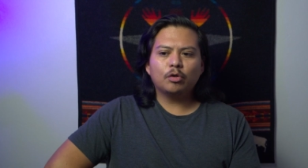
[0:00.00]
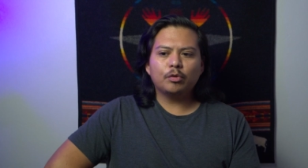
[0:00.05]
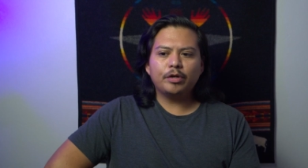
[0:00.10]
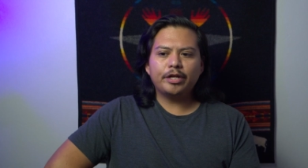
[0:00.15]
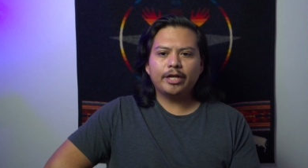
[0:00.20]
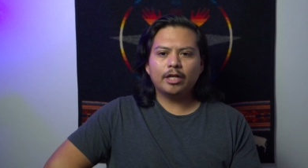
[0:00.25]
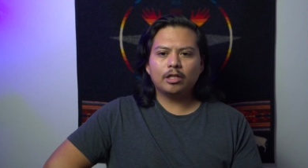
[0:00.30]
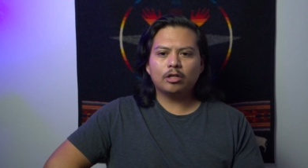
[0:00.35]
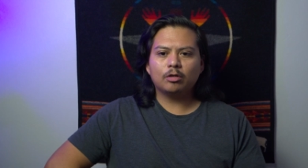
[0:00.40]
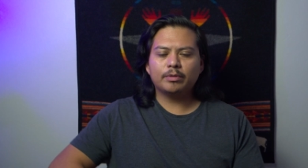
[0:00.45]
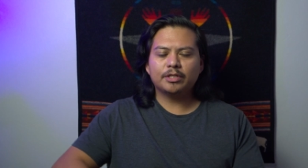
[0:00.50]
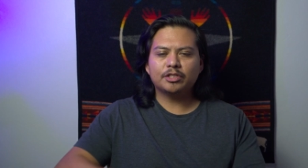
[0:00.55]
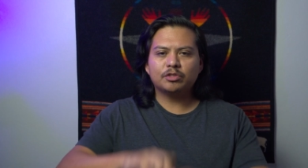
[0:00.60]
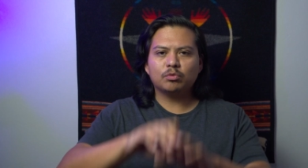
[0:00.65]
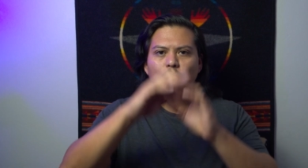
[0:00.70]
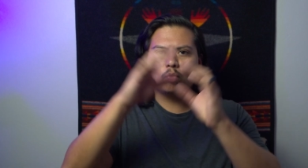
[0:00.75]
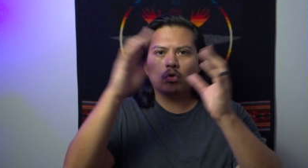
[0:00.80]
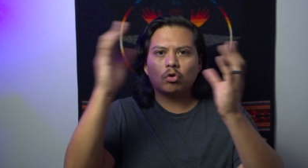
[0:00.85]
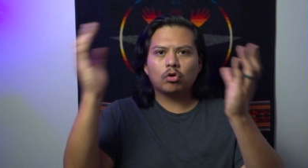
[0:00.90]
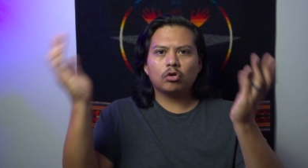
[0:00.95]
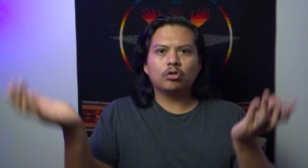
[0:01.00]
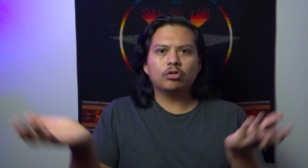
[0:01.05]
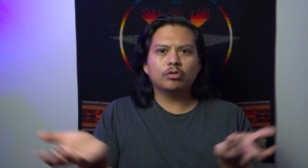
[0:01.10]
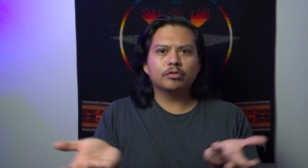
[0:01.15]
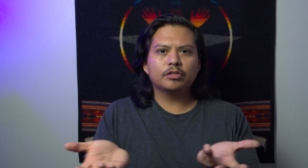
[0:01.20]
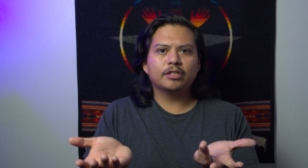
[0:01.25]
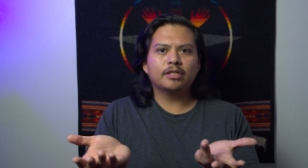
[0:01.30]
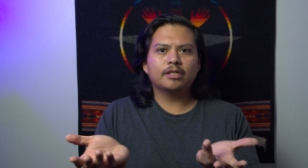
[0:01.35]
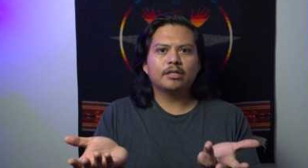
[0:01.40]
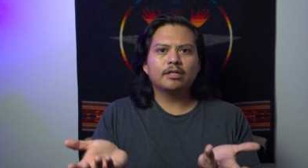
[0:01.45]
Tony Hillerman's
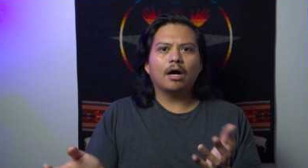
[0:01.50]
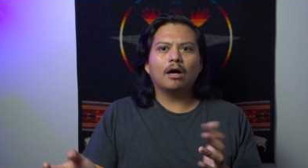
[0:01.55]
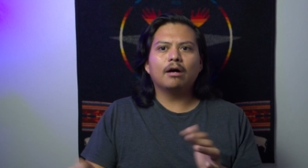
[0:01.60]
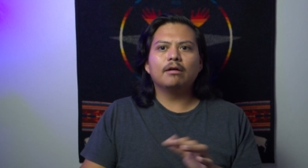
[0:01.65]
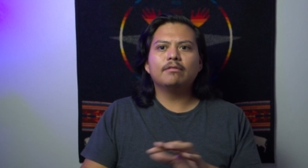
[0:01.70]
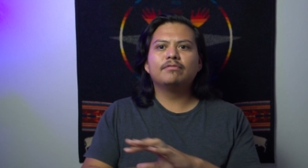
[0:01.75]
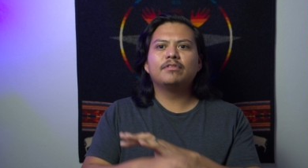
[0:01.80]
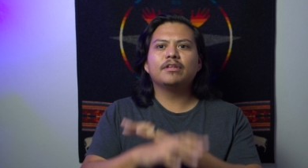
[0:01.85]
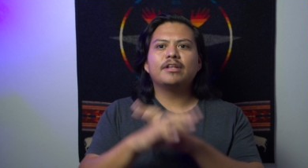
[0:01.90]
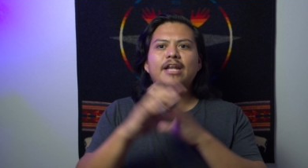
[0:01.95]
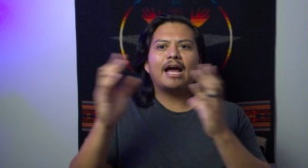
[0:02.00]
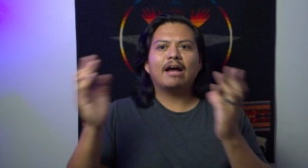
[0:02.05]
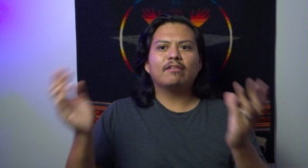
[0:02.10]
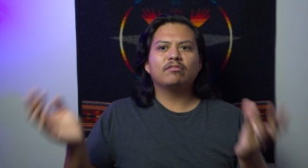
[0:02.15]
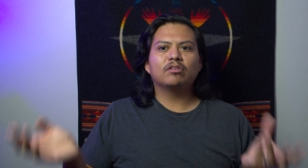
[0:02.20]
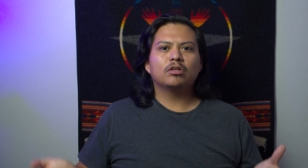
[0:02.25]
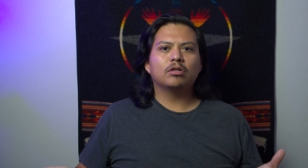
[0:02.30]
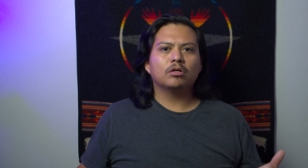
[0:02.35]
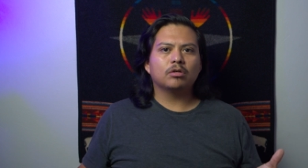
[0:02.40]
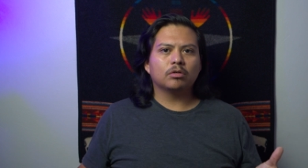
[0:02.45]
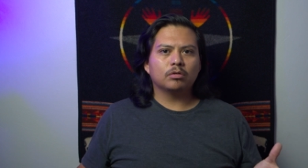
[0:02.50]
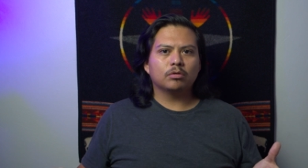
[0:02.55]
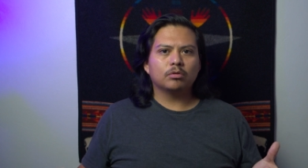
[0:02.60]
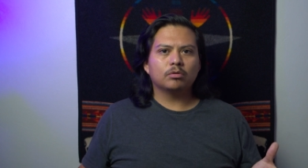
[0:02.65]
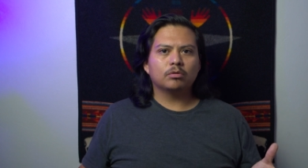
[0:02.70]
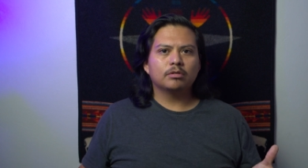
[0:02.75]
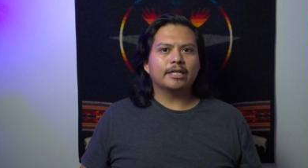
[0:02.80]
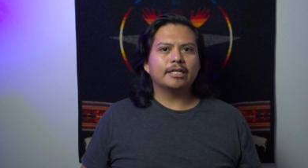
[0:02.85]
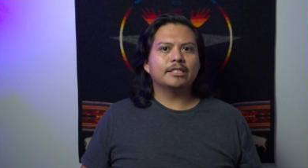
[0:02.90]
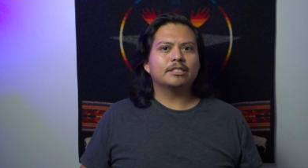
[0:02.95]
world of the
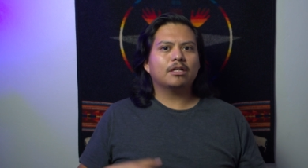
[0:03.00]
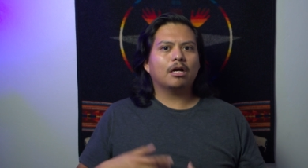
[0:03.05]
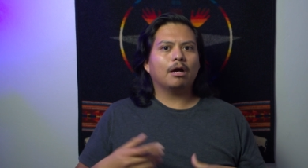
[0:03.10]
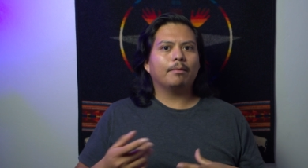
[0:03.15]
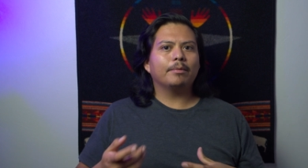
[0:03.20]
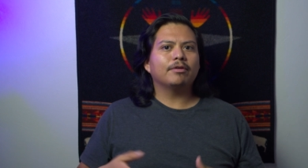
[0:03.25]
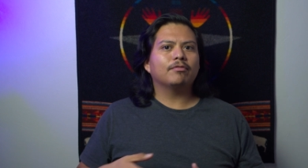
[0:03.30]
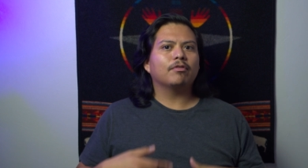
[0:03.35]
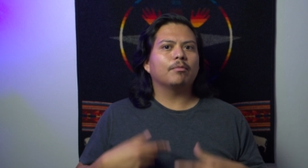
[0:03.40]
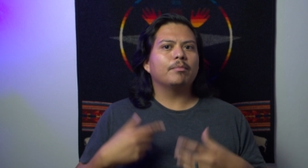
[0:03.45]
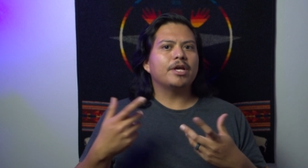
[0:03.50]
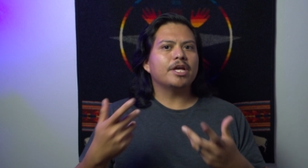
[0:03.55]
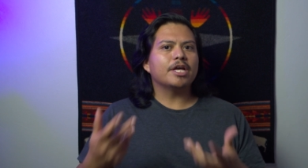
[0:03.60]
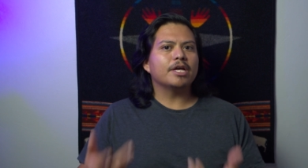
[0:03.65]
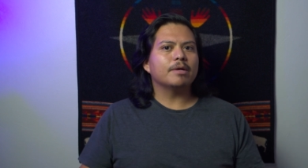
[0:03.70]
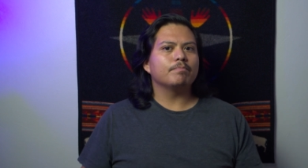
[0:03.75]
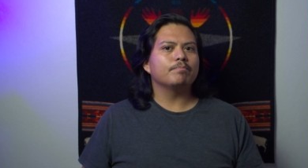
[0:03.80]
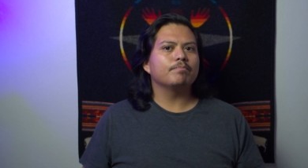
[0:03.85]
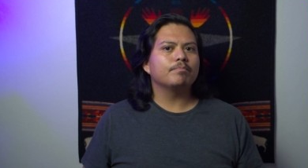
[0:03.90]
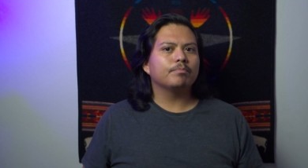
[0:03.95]
Navajo is coming from him.